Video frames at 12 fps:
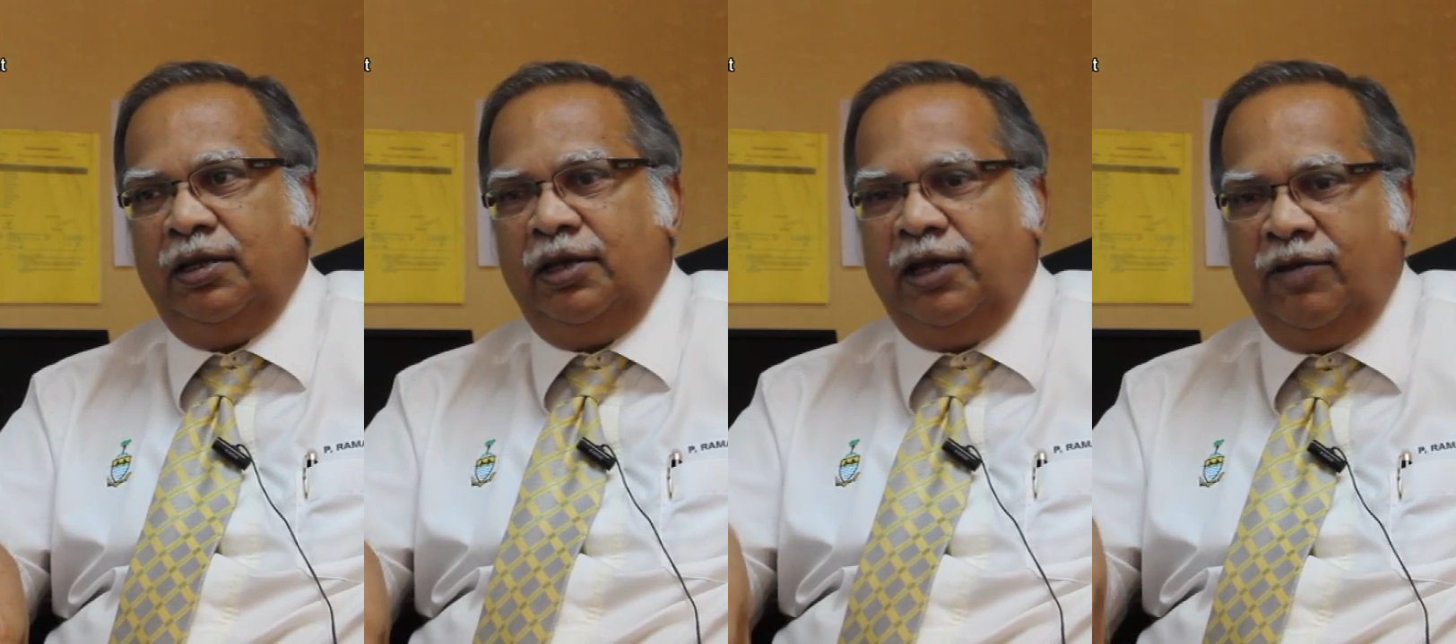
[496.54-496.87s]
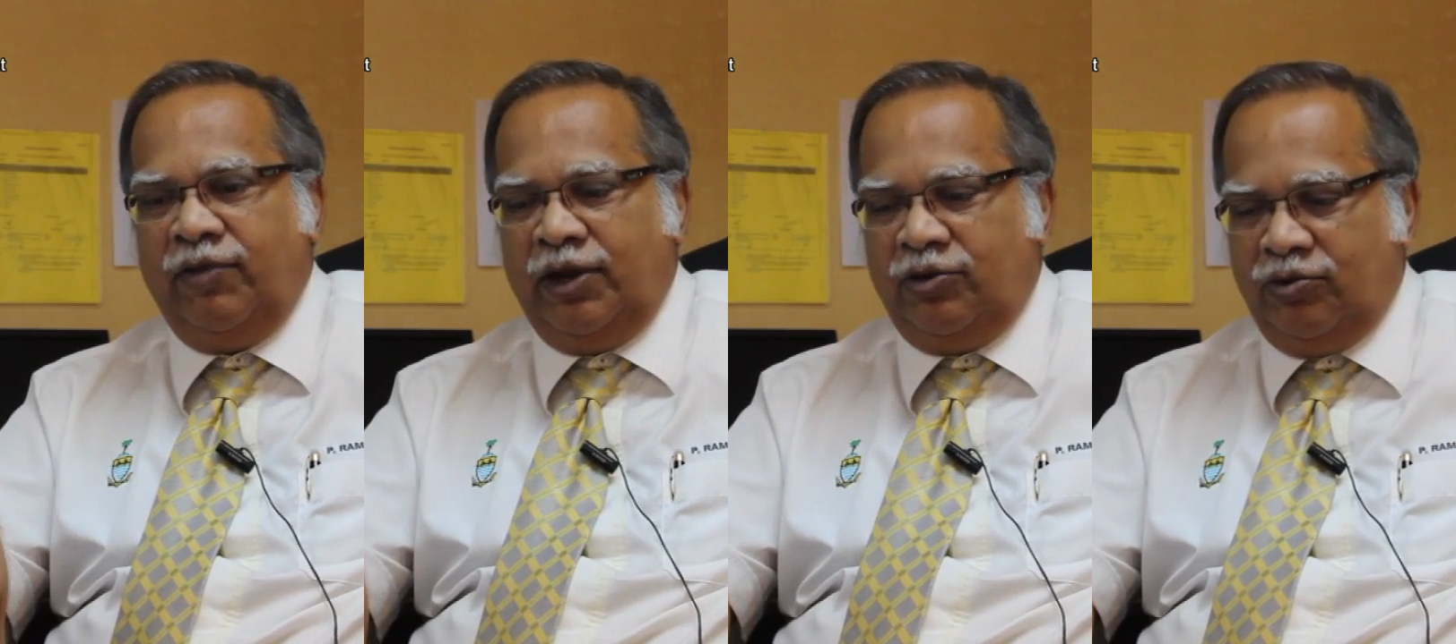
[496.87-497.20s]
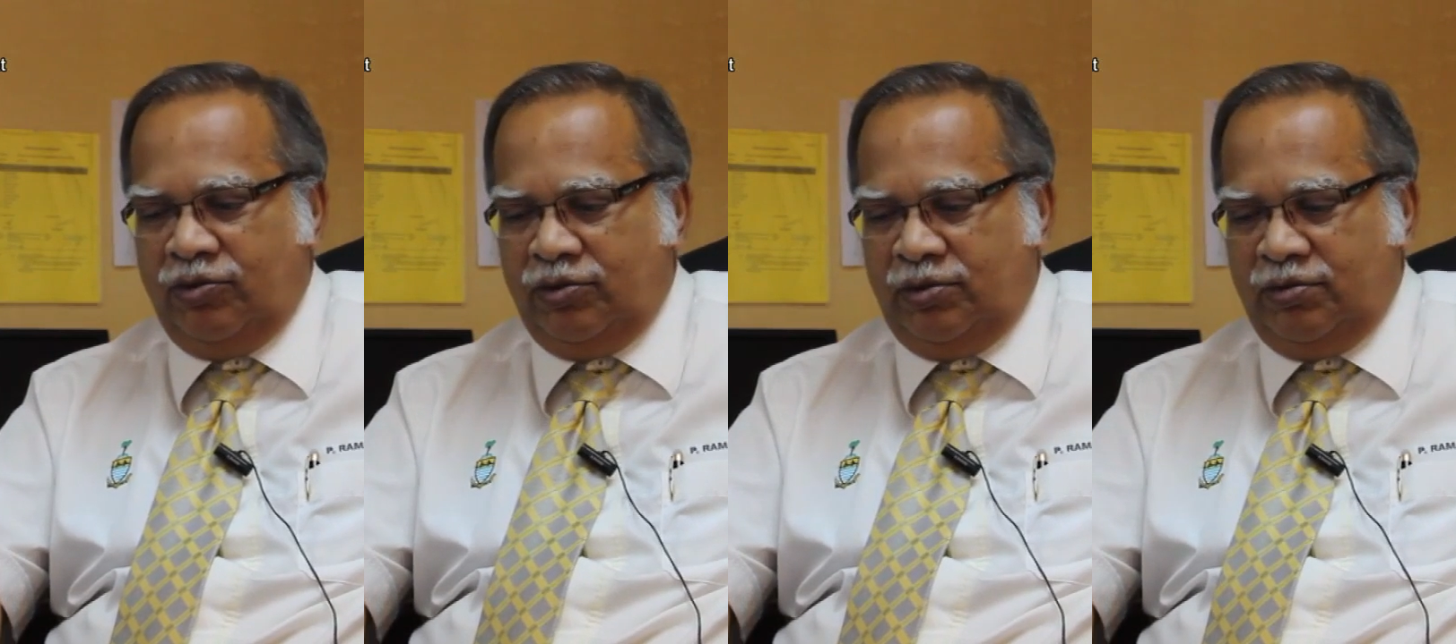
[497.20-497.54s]
in a way
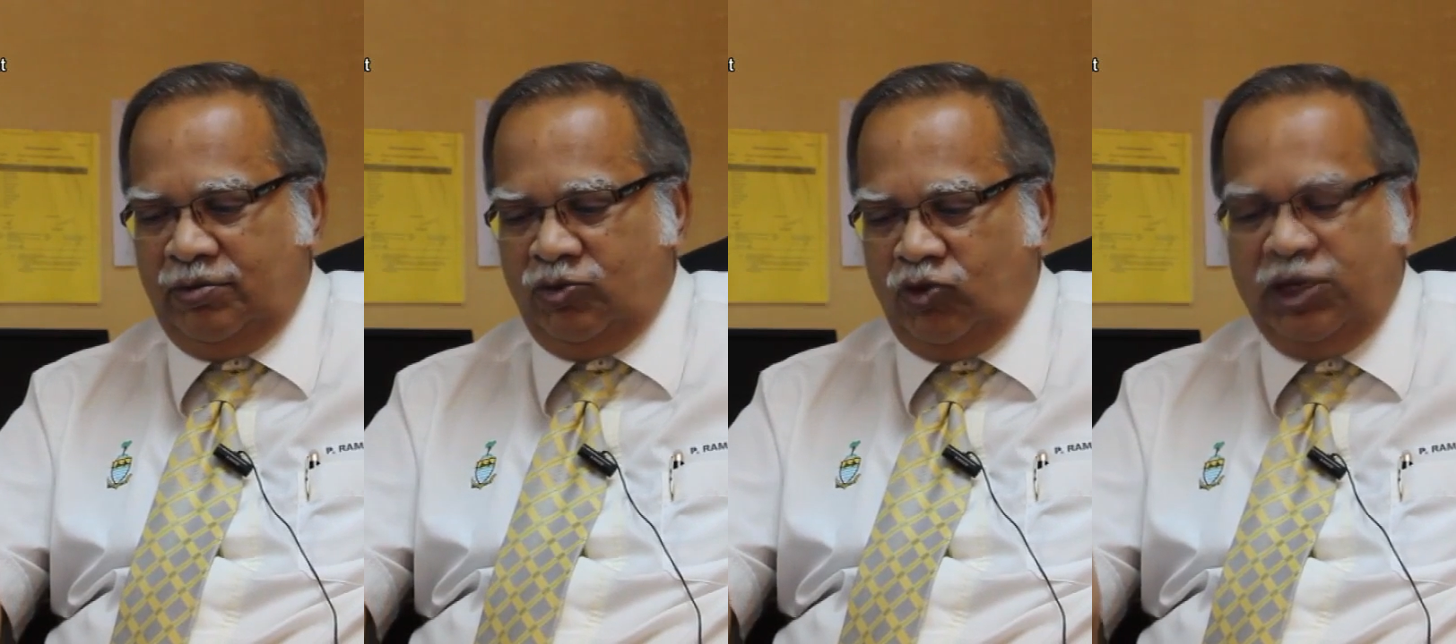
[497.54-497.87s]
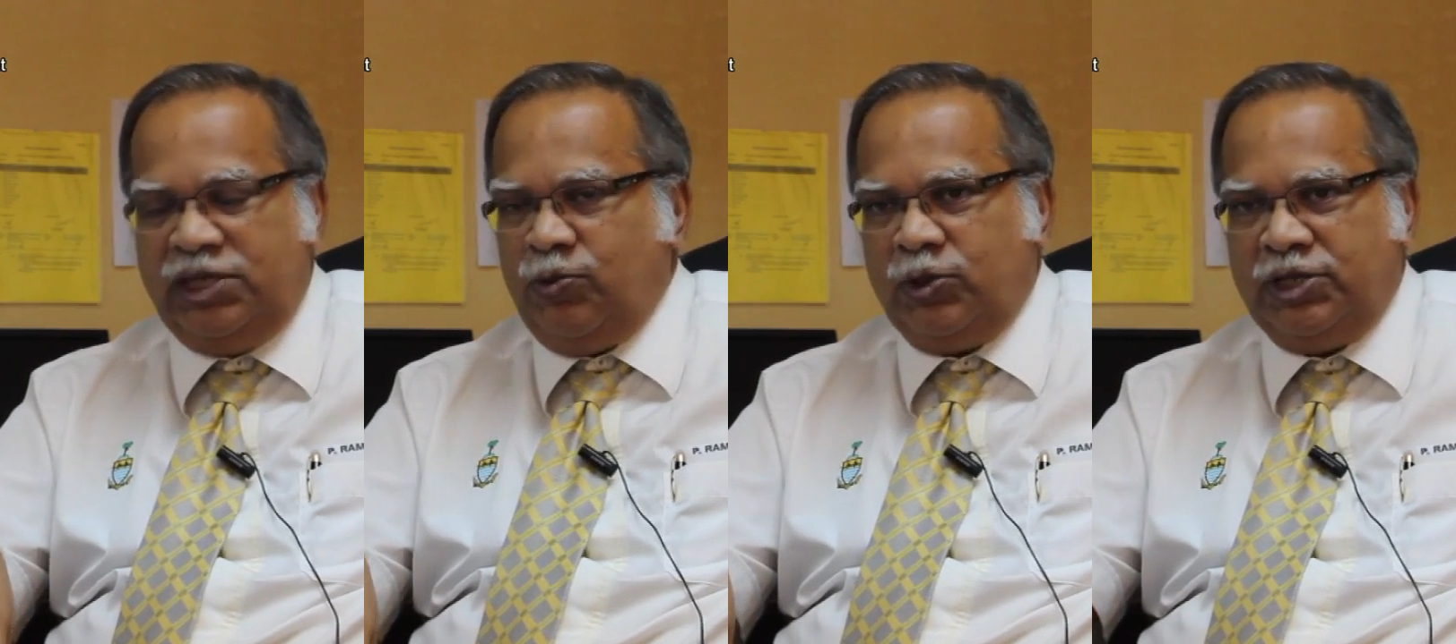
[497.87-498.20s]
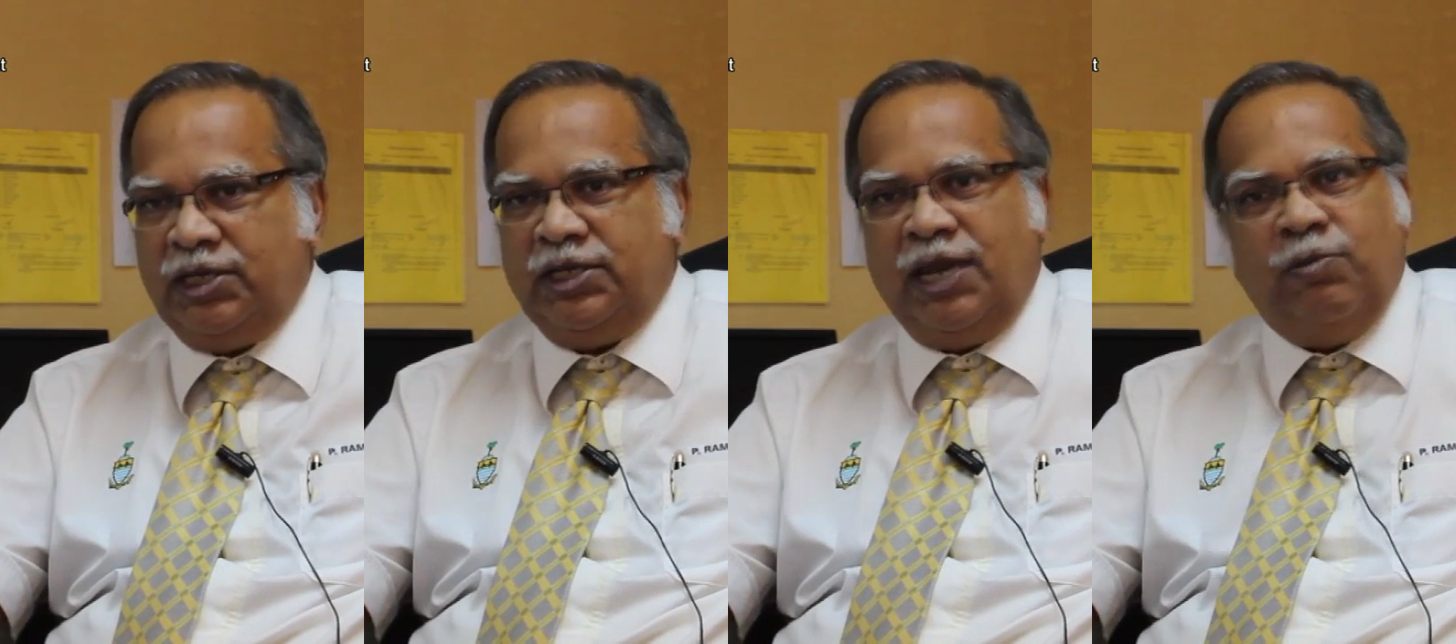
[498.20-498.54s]
to
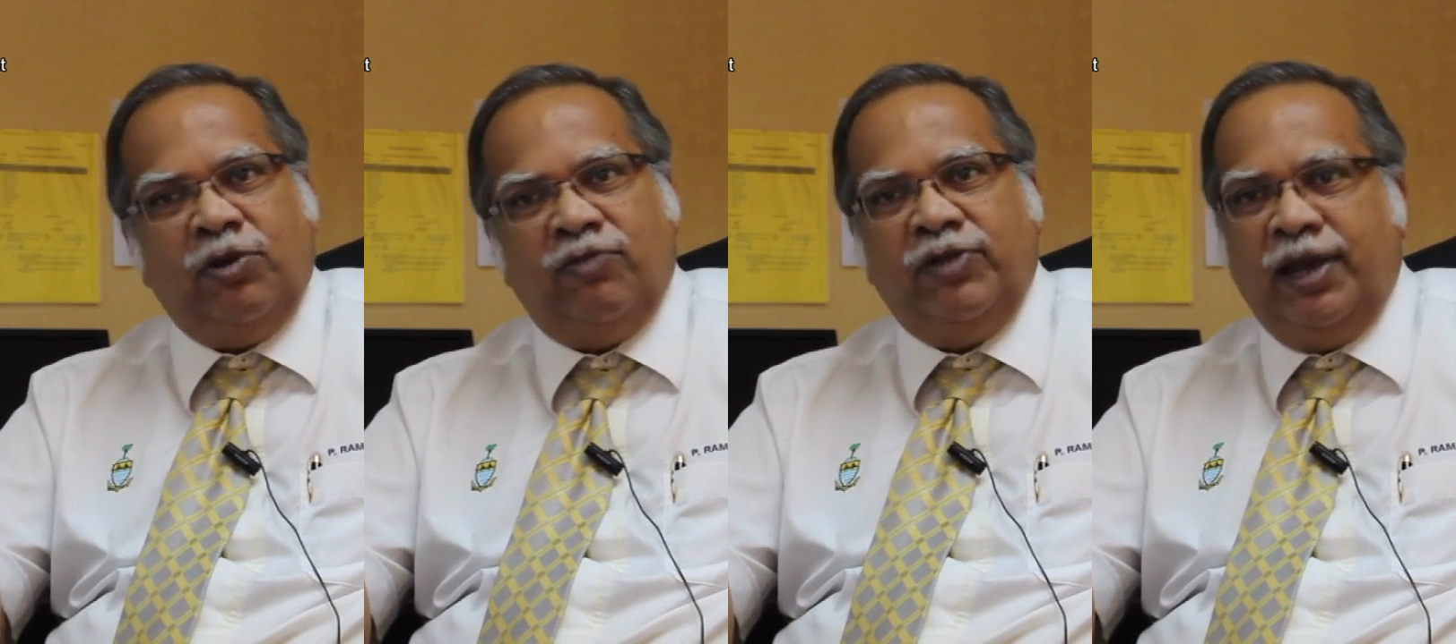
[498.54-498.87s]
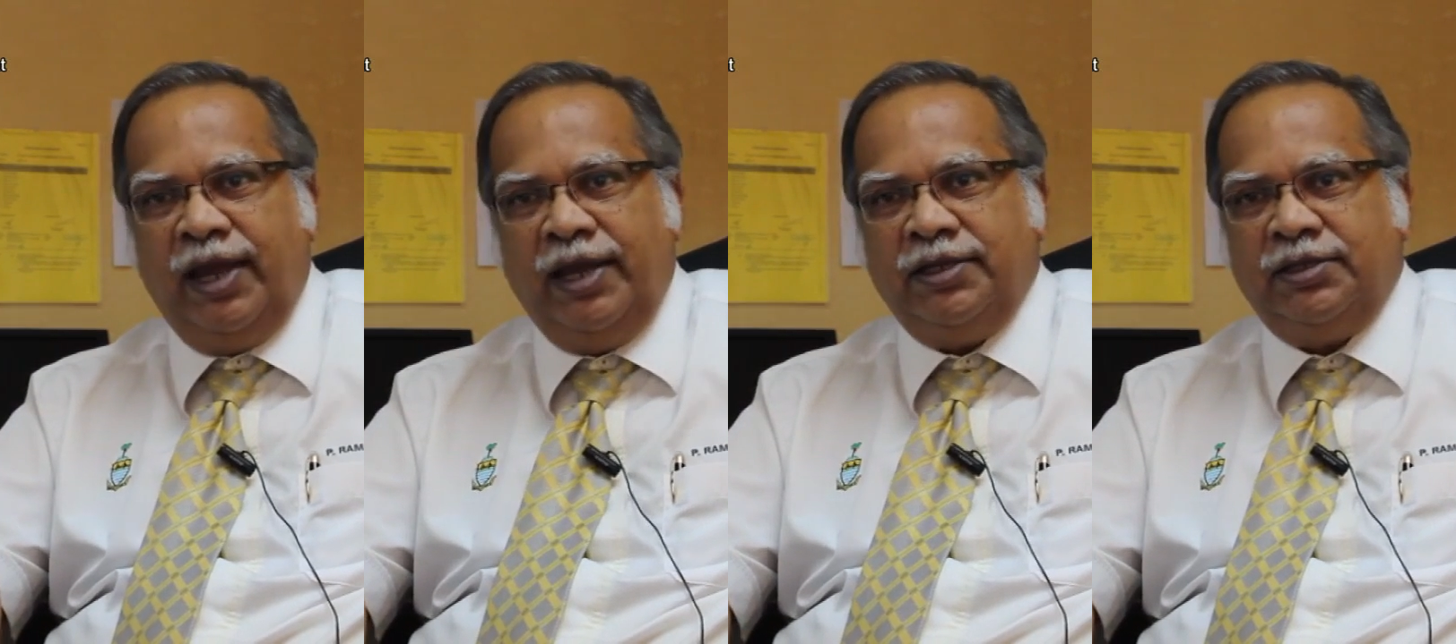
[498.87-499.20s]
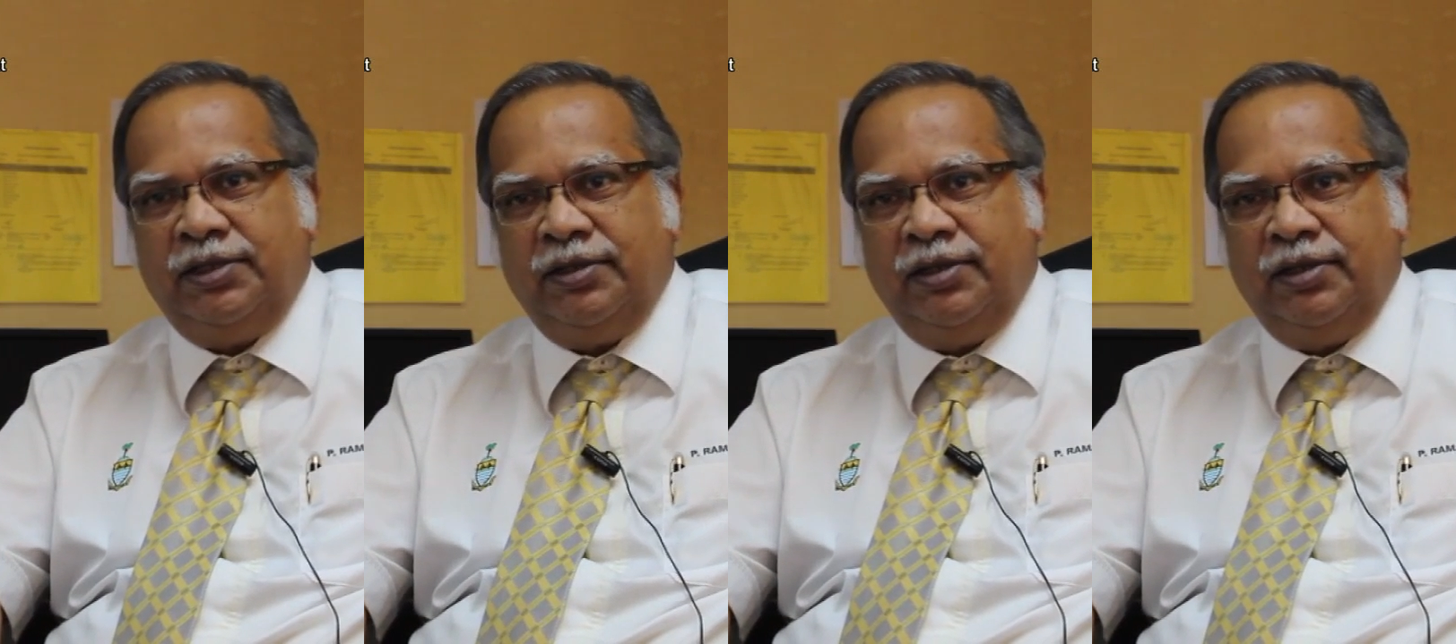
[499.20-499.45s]
dispossess the Tamil of their lands.